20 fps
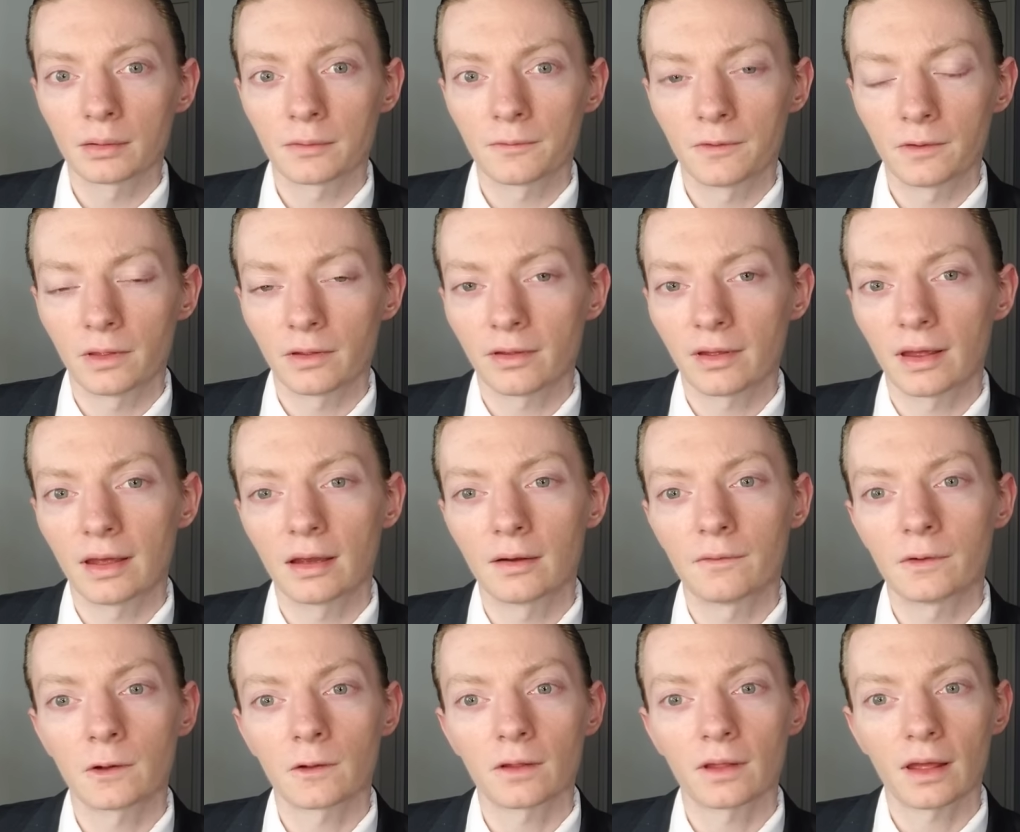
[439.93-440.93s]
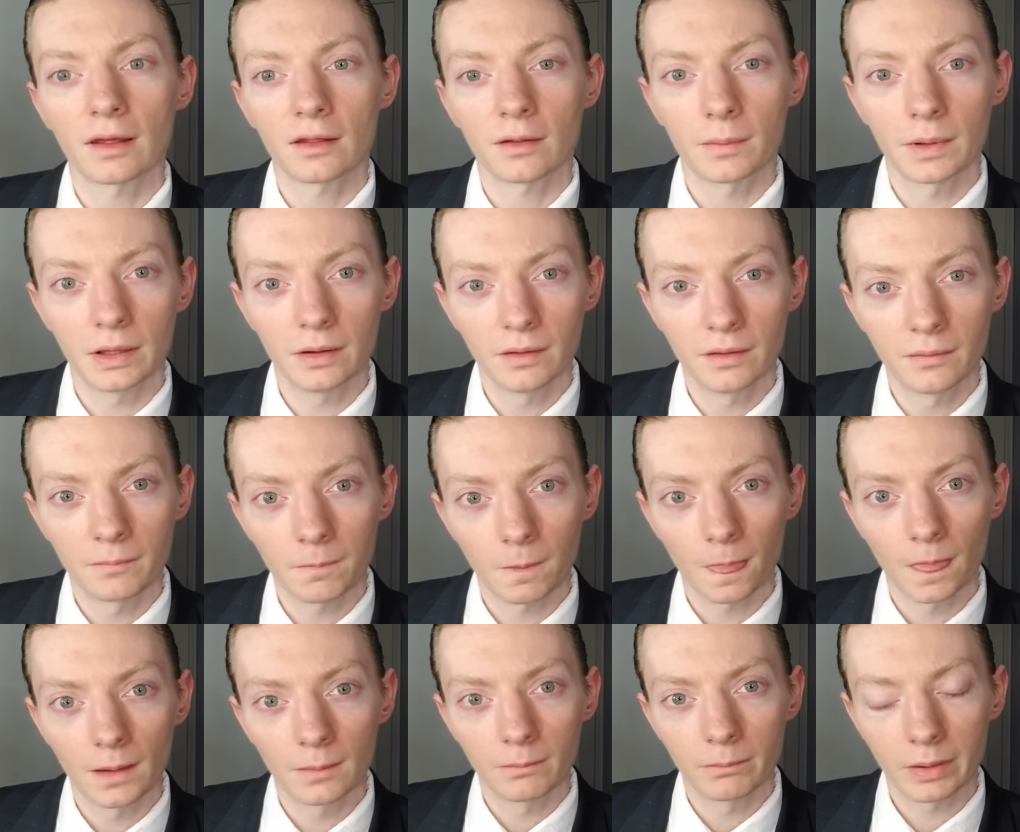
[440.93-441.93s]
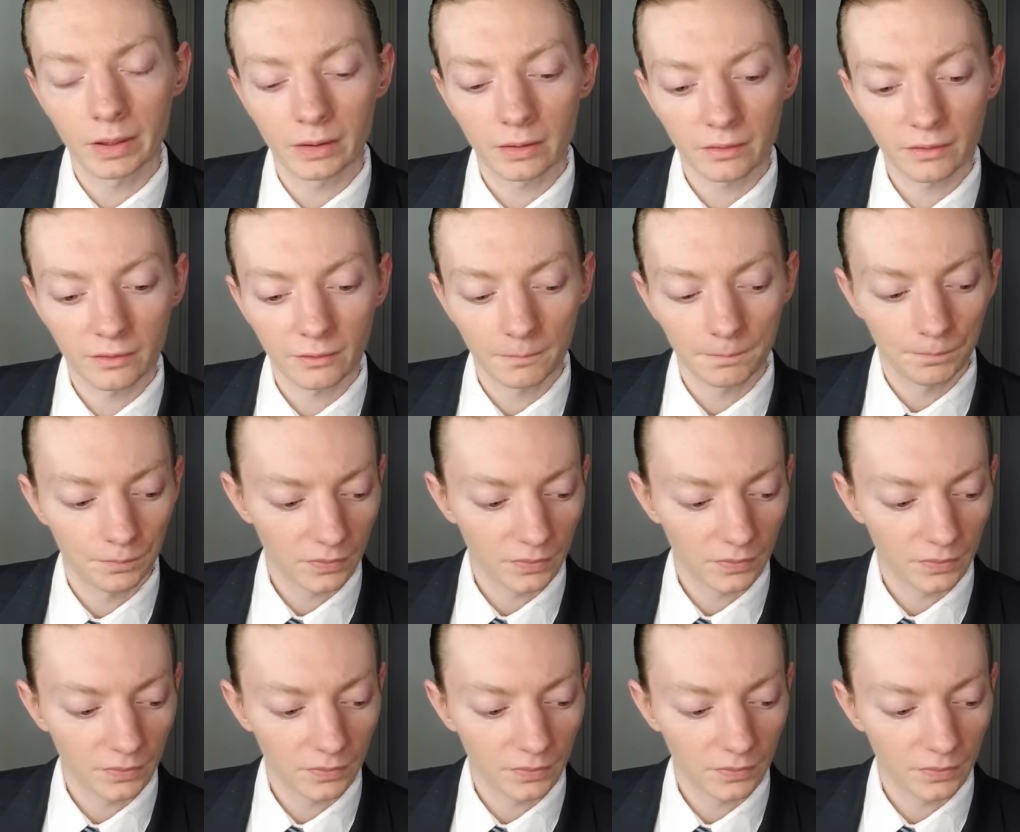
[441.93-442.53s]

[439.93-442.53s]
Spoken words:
for the sake of an assessment, but